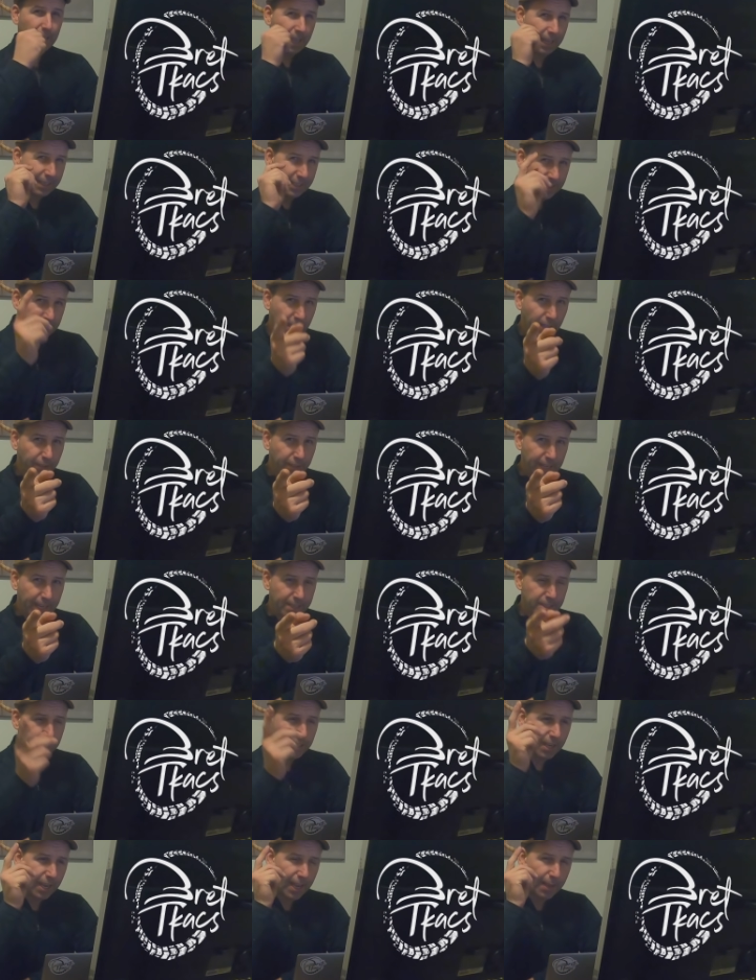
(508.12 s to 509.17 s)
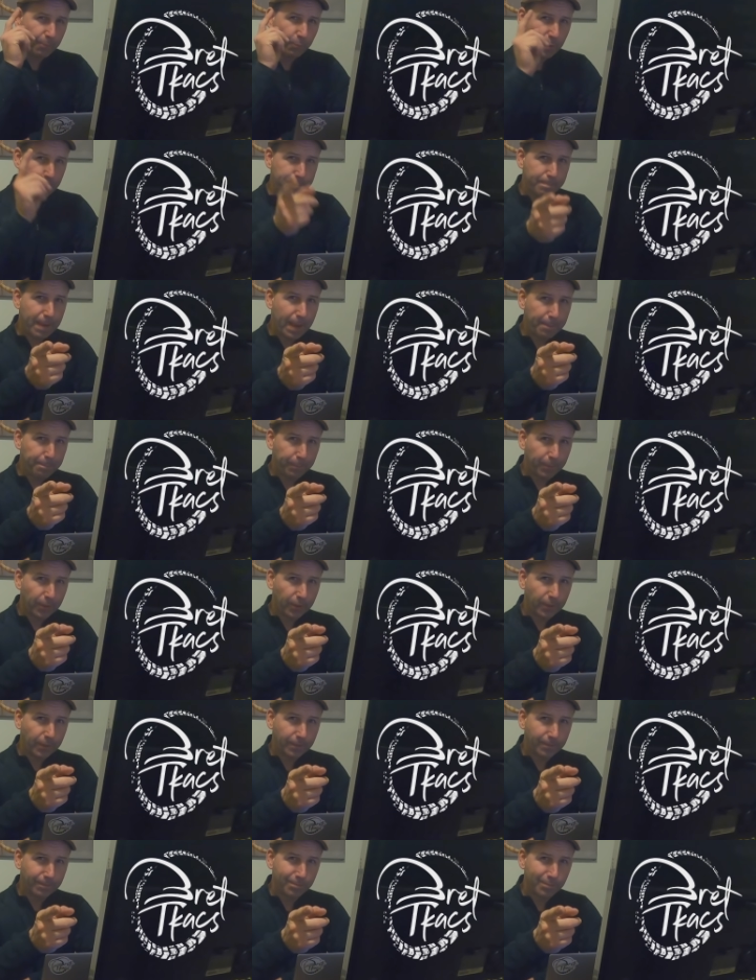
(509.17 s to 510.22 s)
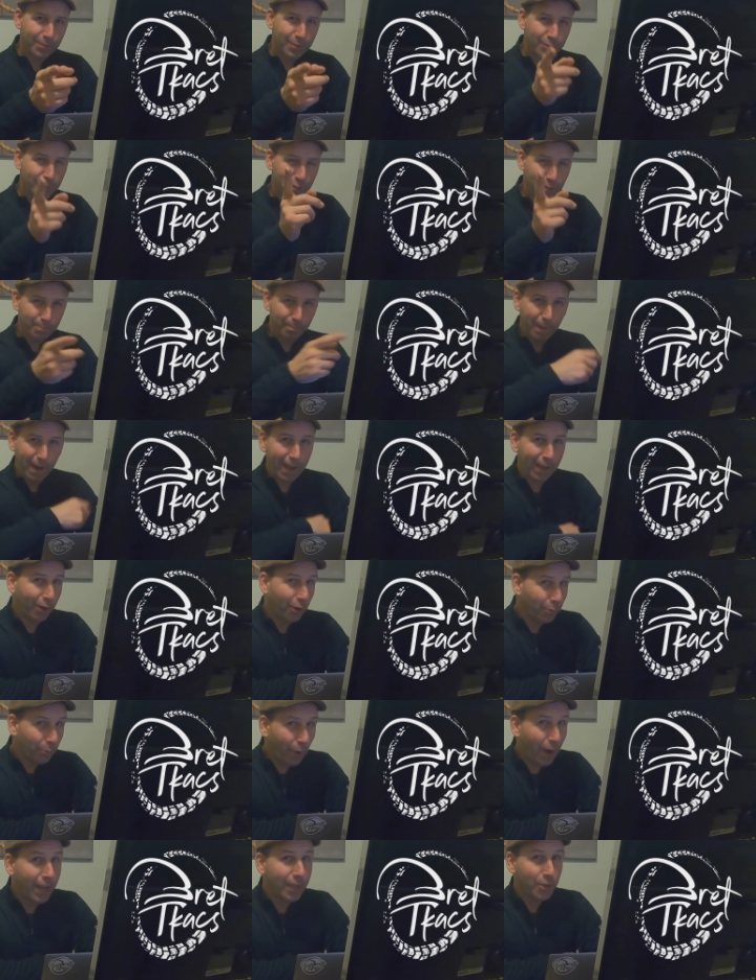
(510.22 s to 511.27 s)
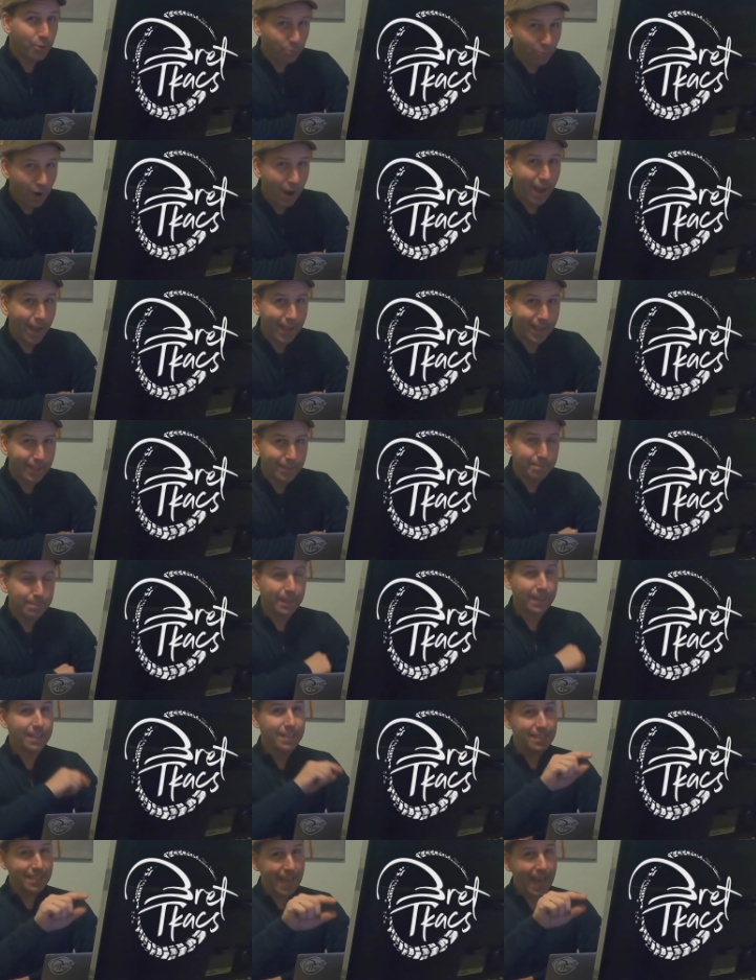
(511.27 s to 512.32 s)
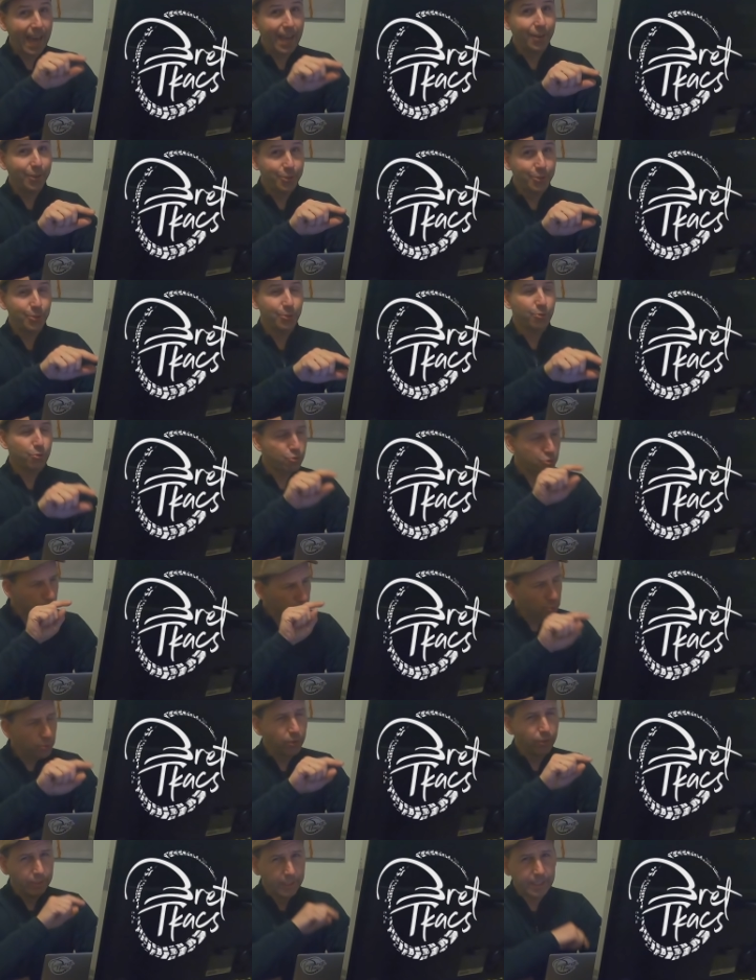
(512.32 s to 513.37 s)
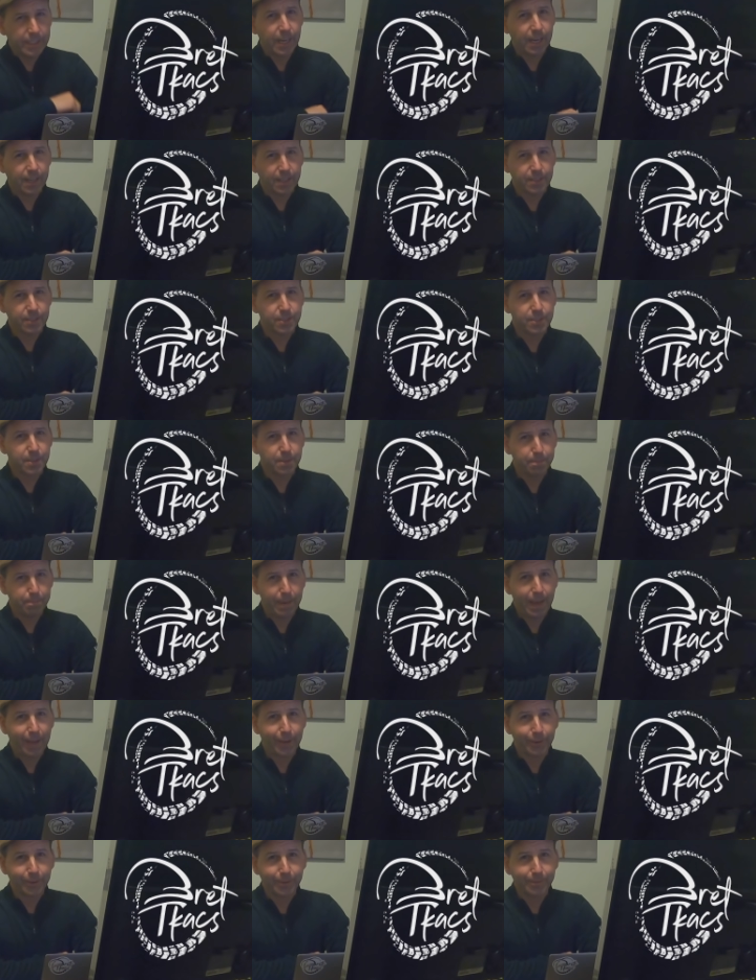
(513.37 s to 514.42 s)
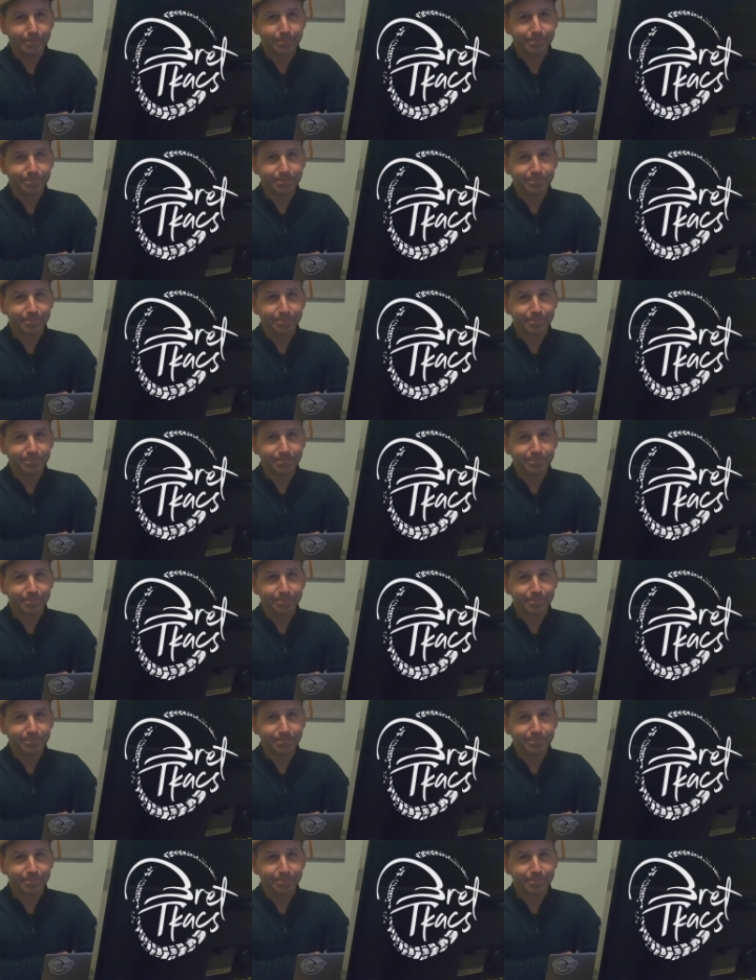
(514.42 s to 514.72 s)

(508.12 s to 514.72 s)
Until next time, remember, smile while you ride, because attitude truly does matter.